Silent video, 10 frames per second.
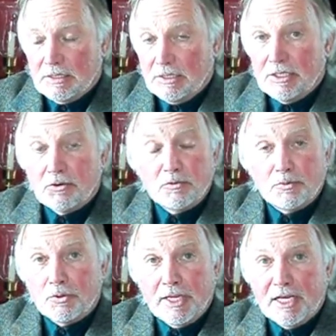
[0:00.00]
Don't
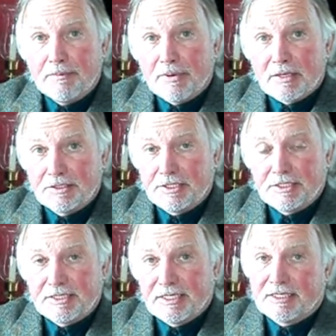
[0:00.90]
pull any punches,
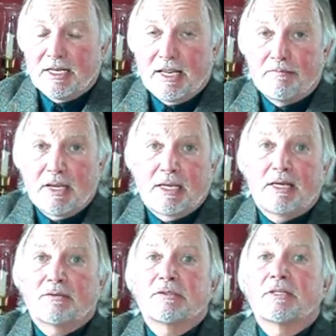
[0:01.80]
says Clem, my
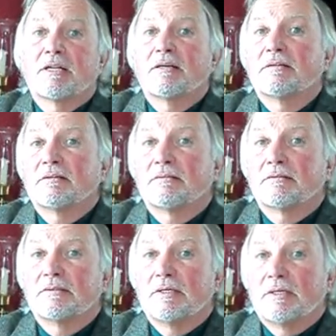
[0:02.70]
counsellor.
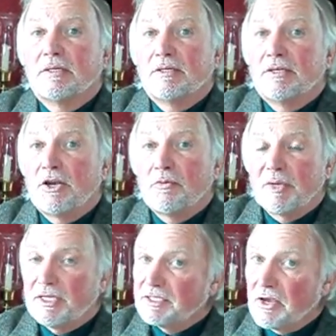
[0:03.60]

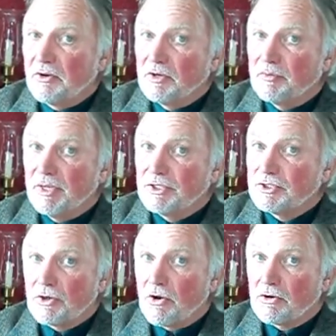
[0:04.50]
Nobody's going to be
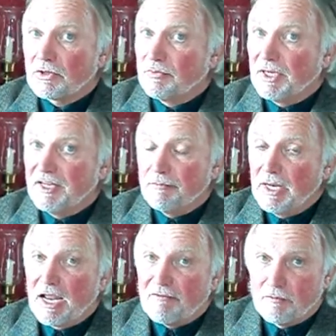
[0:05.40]
shocked. Believe me,
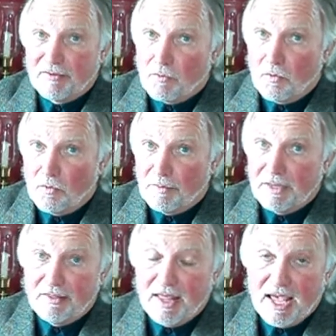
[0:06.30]
love, we've all
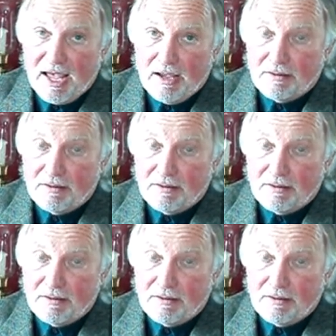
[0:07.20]
been there.